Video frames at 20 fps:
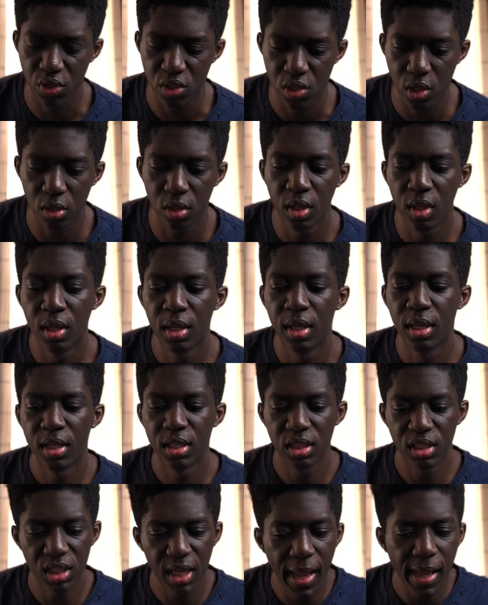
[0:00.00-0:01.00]
So
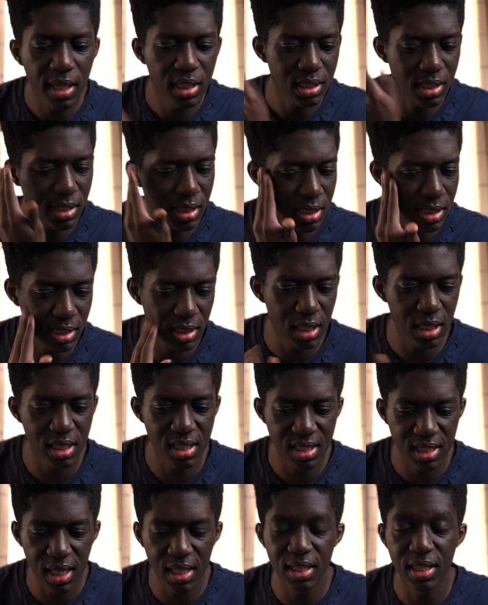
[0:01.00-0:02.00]
Shanks, in a
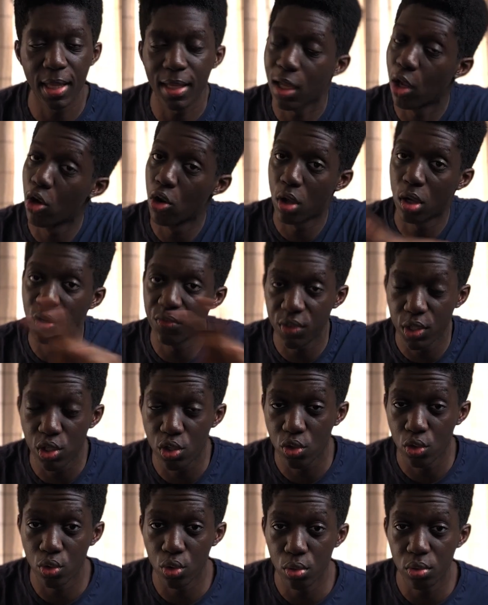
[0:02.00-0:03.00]
sense, like a lot of his
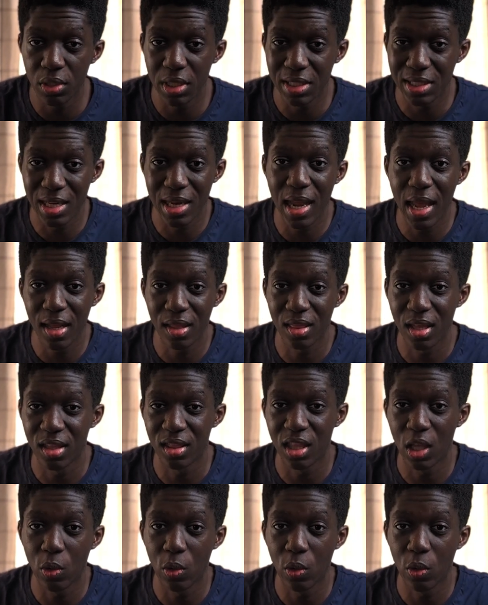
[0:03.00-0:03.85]
crew is like that.